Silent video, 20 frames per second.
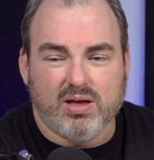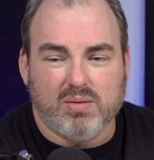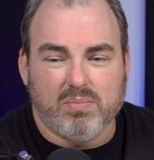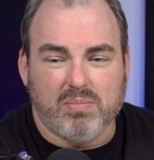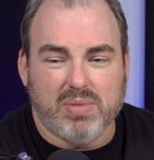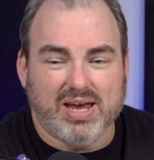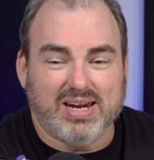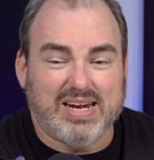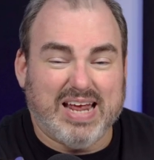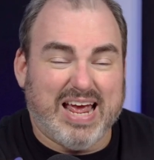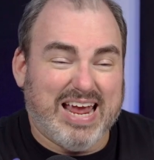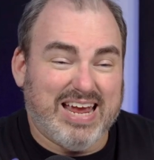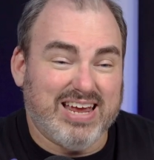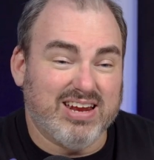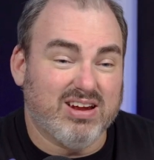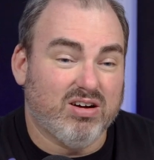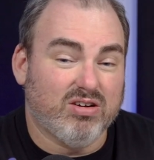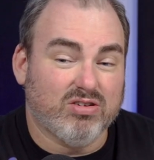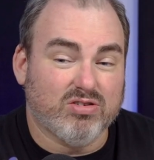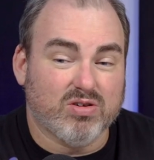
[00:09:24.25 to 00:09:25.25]
made
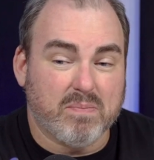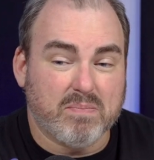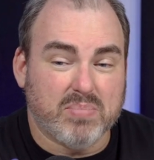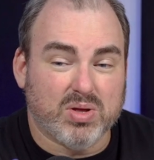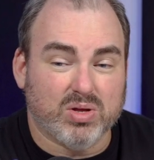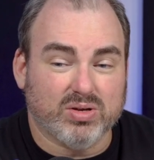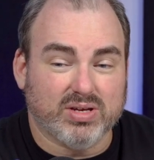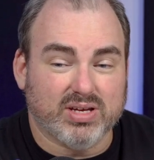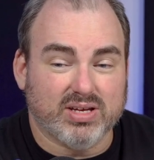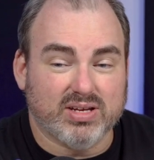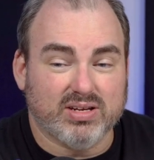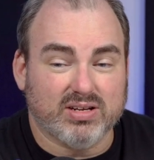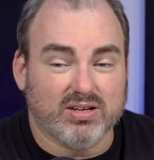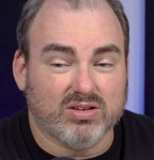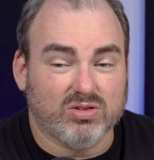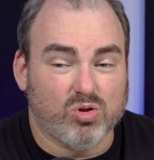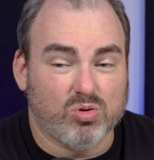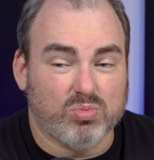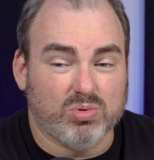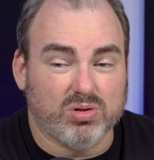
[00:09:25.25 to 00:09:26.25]
$800 million
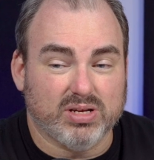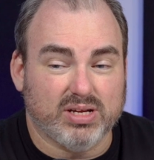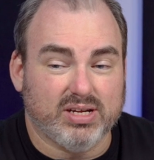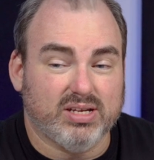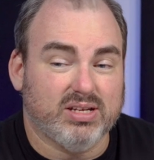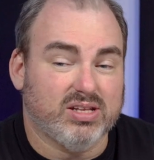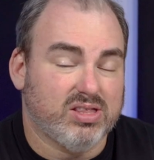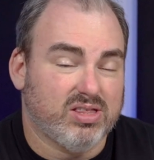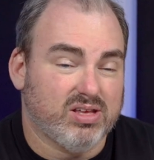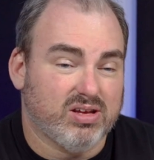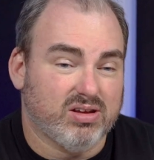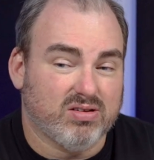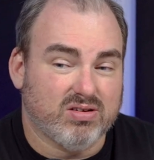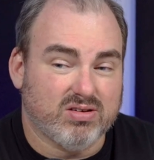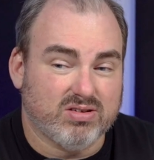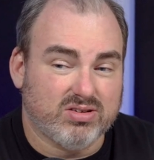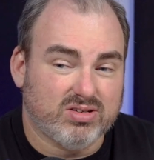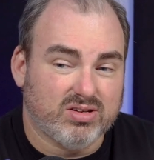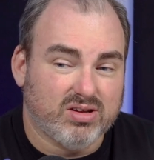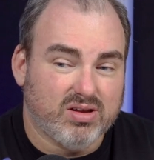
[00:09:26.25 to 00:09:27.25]
globally in the
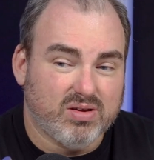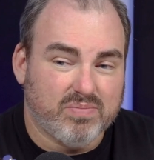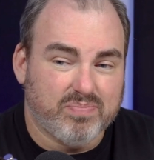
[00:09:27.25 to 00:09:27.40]
theaters.